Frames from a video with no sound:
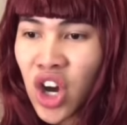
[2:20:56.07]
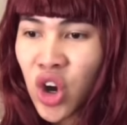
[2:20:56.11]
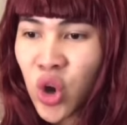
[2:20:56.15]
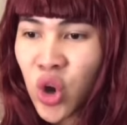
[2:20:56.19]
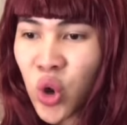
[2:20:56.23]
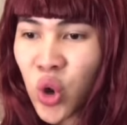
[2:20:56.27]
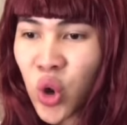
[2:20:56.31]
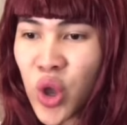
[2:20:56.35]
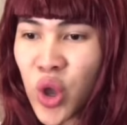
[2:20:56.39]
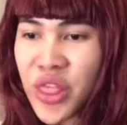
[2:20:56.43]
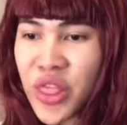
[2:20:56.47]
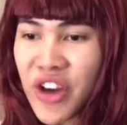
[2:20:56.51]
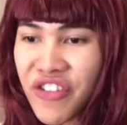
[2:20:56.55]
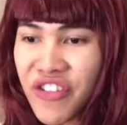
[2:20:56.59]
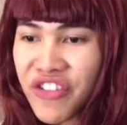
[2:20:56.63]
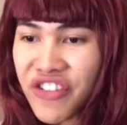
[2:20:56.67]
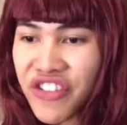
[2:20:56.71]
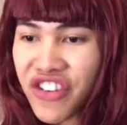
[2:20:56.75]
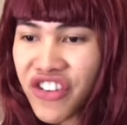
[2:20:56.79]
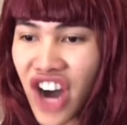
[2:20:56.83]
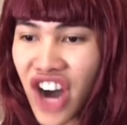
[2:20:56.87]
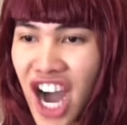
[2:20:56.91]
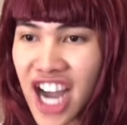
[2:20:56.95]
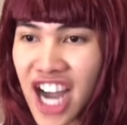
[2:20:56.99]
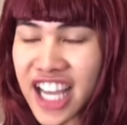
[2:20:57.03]
Who the
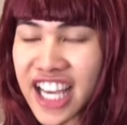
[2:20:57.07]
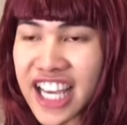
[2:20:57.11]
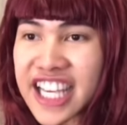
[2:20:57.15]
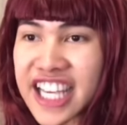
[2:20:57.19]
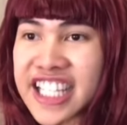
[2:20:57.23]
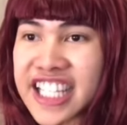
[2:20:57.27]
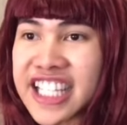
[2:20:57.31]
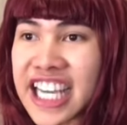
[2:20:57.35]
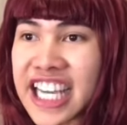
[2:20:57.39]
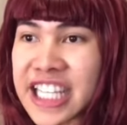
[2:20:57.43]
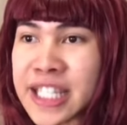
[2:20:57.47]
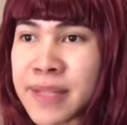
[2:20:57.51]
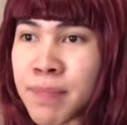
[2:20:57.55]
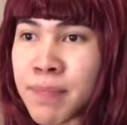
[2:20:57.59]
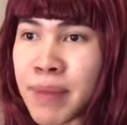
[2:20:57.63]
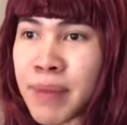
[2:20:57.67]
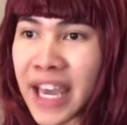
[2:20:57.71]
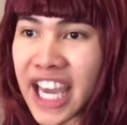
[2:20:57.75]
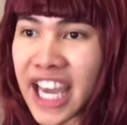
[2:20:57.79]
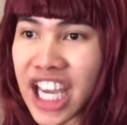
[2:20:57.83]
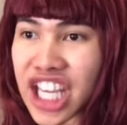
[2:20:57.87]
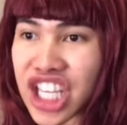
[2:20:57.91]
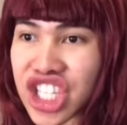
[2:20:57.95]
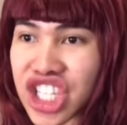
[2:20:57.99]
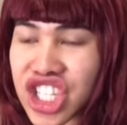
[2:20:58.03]
fuck is this
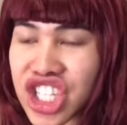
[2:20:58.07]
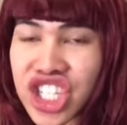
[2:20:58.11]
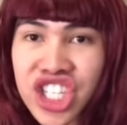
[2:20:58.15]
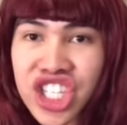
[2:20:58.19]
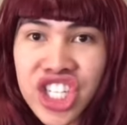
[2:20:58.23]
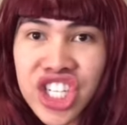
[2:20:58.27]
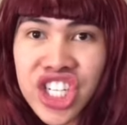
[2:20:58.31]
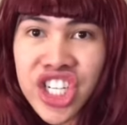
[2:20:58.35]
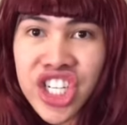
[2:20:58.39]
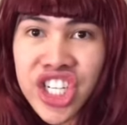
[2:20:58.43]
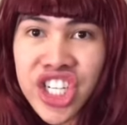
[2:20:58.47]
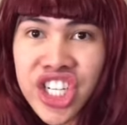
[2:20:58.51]
bitch?